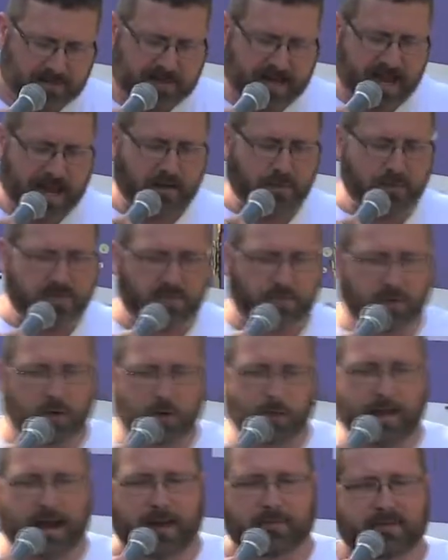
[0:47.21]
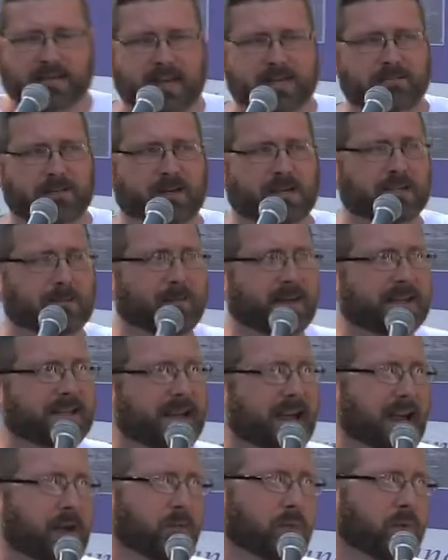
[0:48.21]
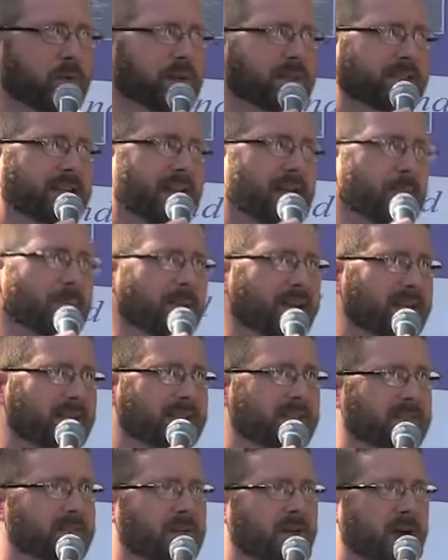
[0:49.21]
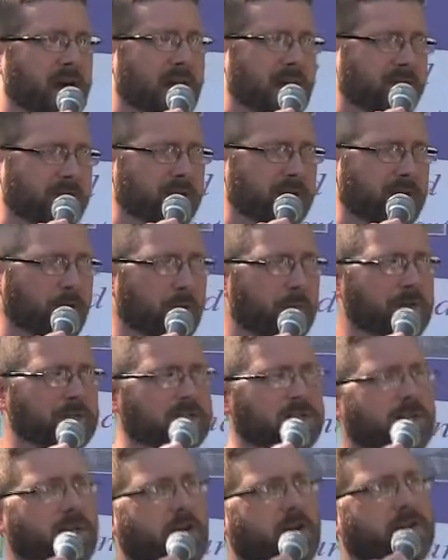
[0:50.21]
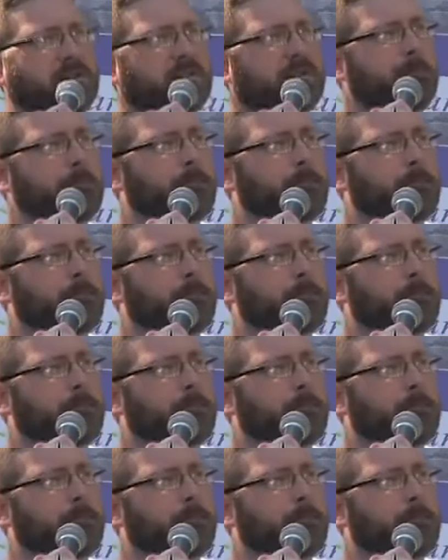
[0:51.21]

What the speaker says: dad was the one who baptized me because my dad was a minister after they were missionaries.